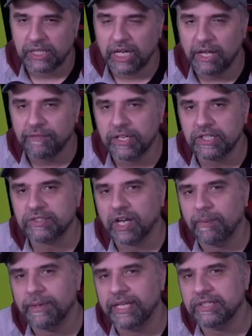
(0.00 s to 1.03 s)
Kluivert has
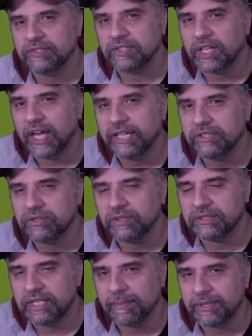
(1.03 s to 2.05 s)
come in and started to
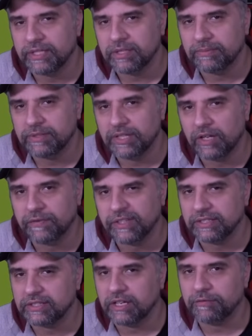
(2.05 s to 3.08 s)
establish himself in
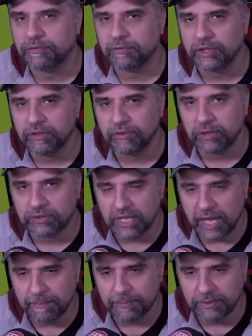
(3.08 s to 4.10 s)
this kind of free roll
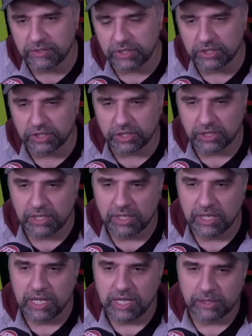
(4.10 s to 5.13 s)
10 position.
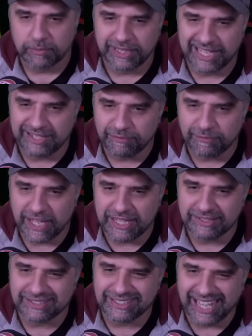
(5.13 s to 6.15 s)
But their
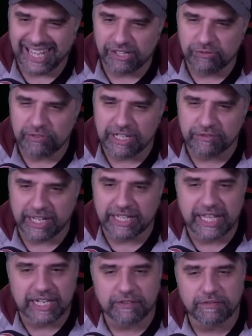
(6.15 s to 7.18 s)
defense, I don't really rate
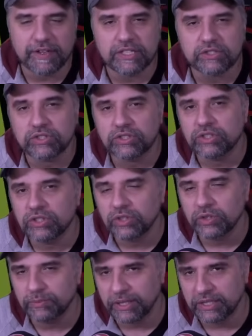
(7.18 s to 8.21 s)
their defense
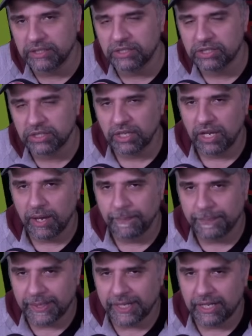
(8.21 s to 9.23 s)
too much.
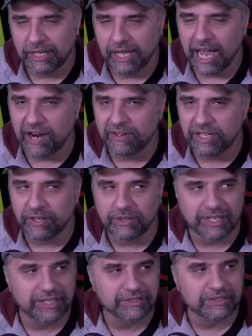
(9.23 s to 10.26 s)
But
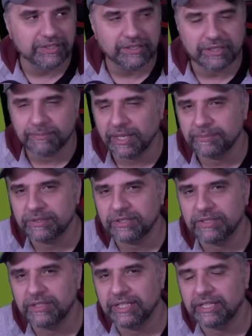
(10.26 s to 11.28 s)
Areola has got them
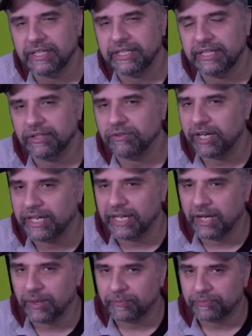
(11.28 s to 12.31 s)
absolutely clicking right
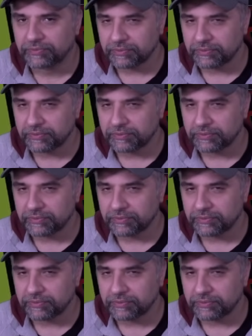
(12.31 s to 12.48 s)
now.